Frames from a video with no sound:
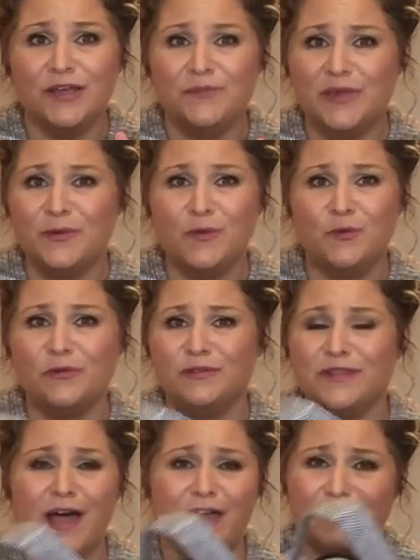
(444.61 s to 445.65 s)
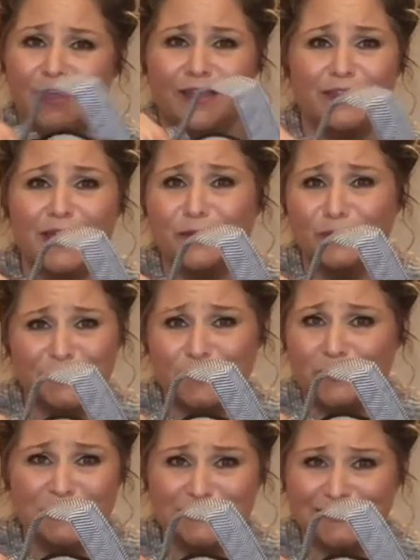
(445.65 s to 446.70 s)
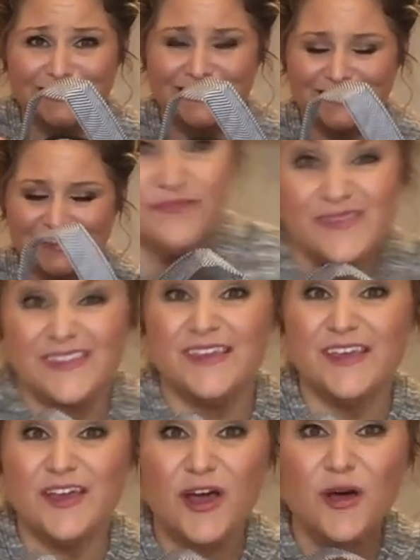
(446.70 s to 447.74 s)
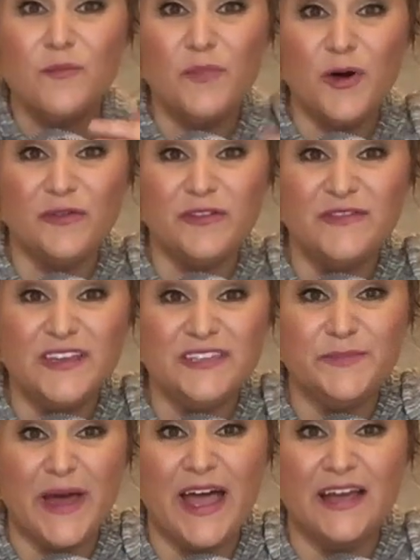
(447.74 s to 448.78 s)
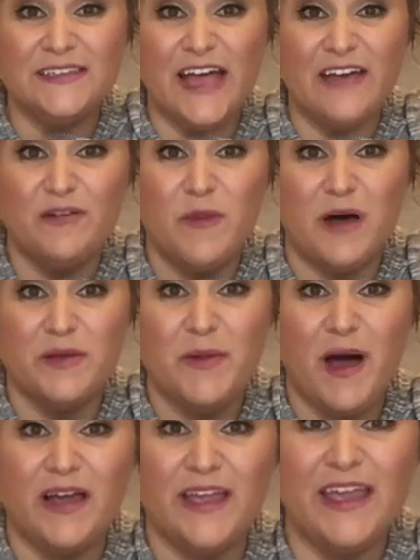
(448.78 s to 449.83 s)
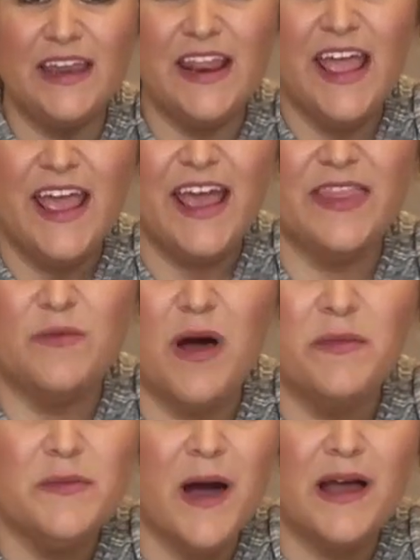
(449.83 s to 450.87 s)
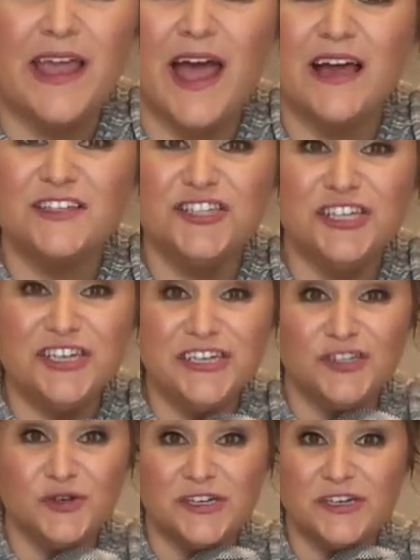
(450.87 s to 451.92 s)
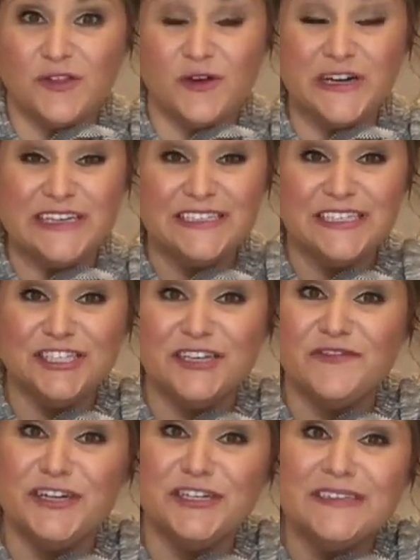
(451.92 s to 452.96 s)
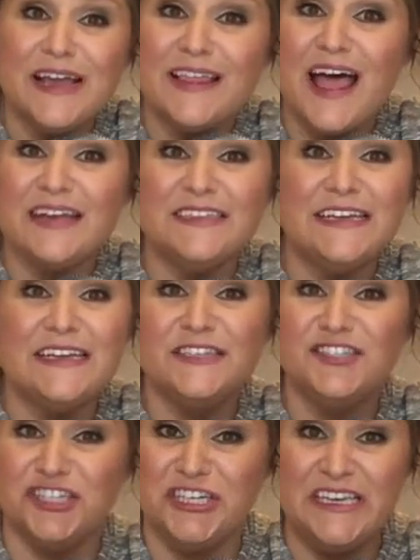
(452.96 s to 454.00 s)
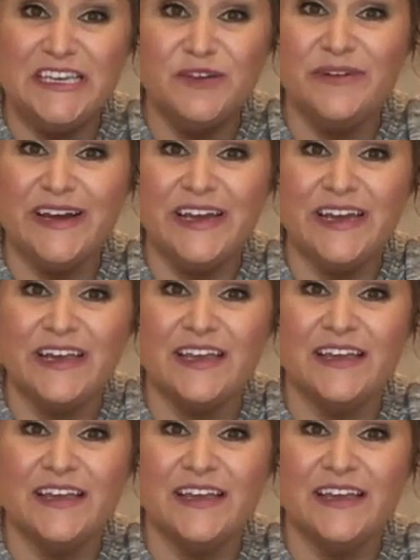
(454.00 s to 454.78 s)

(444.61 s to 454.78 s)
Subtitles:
People will not think that a breast pump is in here. Both of these bags have a mommy pocket, and the mommy pocket has your internal organization for your sunglasses, your key ring.